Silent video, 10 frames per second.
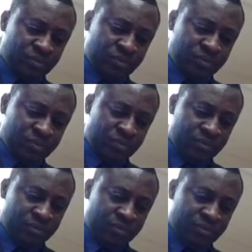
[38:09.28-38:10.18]

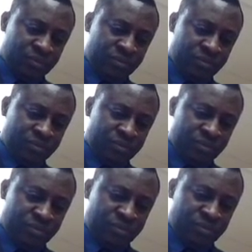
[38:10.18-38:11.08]

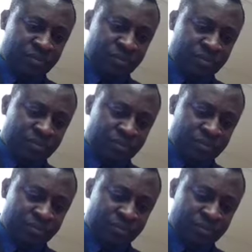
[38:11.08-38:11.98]

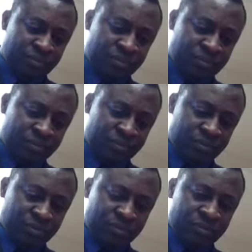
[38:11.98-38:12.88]

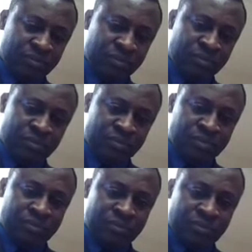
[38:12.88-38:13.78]

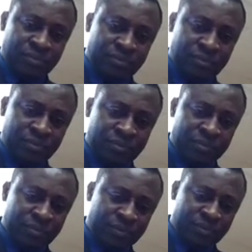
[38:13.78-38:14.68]

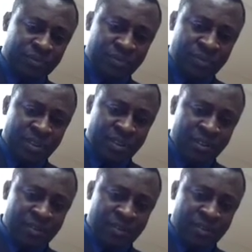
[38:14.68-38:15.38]
(no one is talking)